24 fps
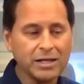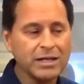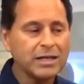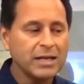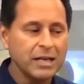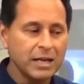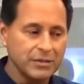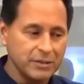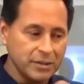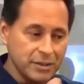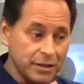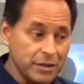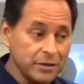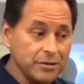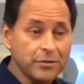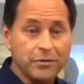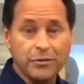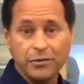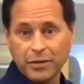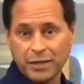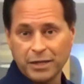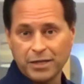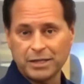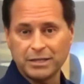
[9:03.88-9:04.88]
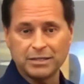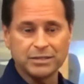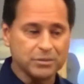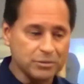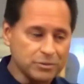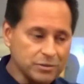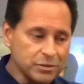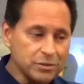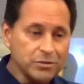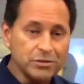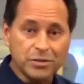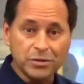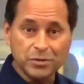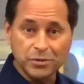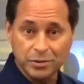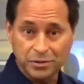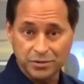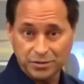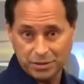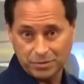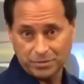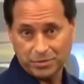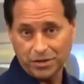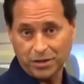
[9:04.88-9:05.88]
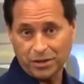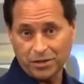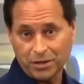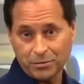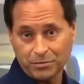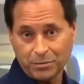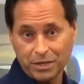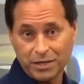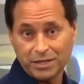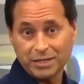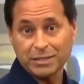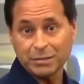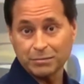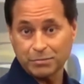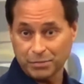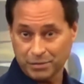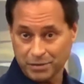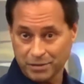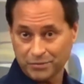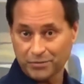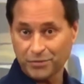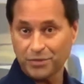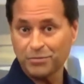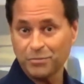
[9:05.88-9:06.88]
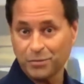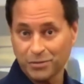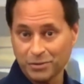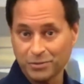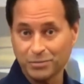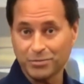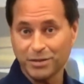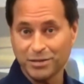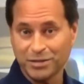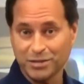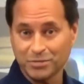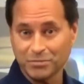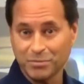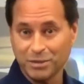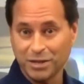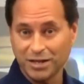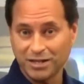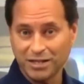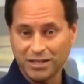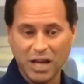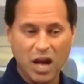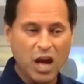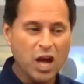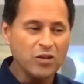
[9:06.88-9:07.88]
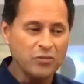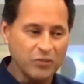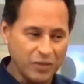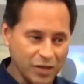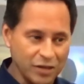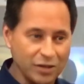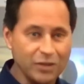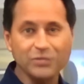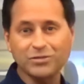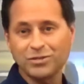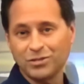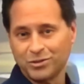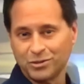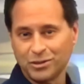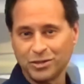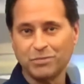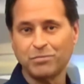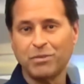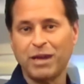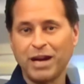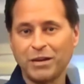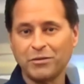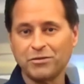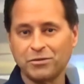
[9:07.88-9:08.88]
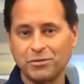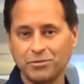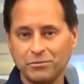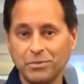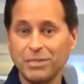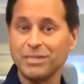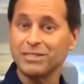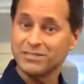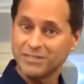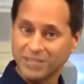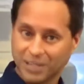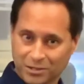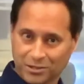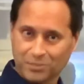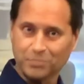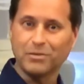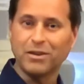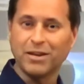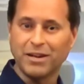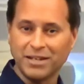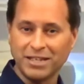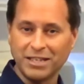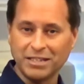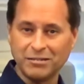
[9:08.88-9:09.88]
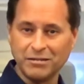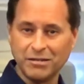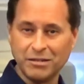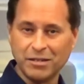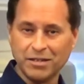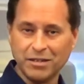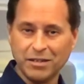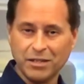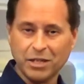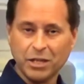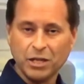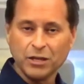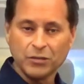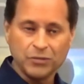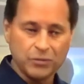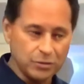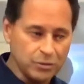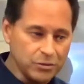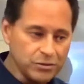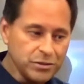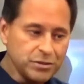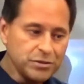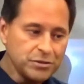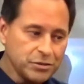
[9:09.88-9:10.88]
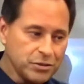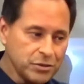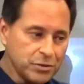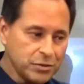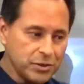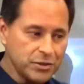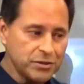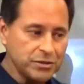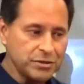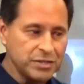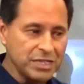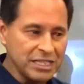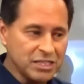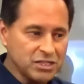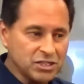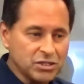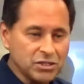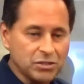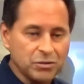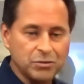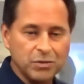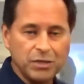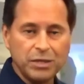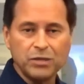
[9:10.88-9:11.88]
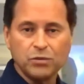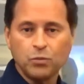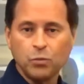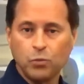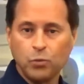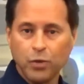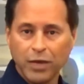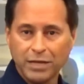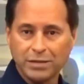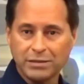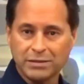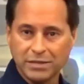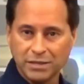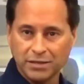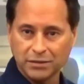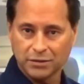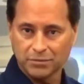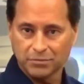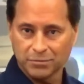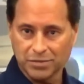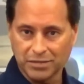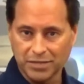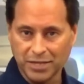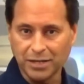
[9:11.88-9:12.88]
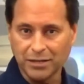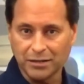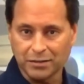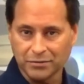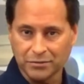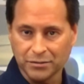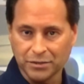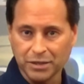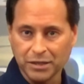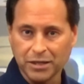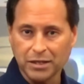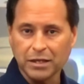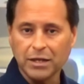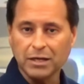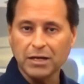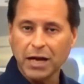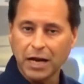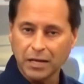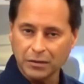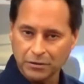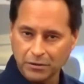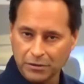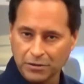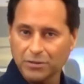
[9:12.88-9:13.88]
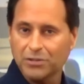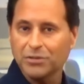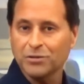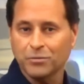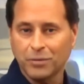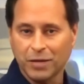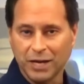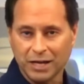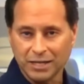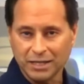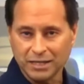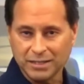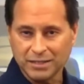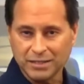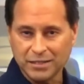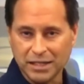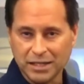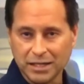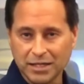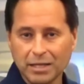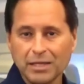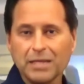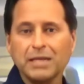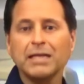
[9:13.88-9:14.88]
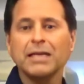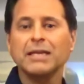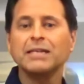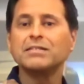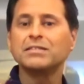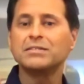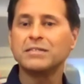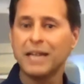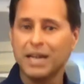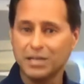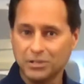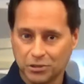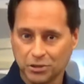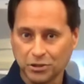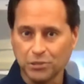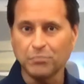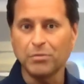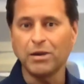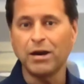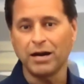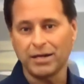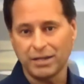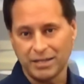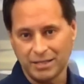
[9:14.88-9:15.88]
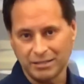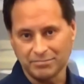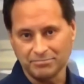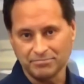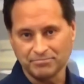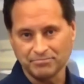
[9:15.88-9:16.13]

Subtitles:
And the other thing is, those little critters that I'm talking about, as they proliferate and multiply in your body, they also go to the bathroom inside your body. Those little critters excrete waste themselves out of their little bodies, inside your body.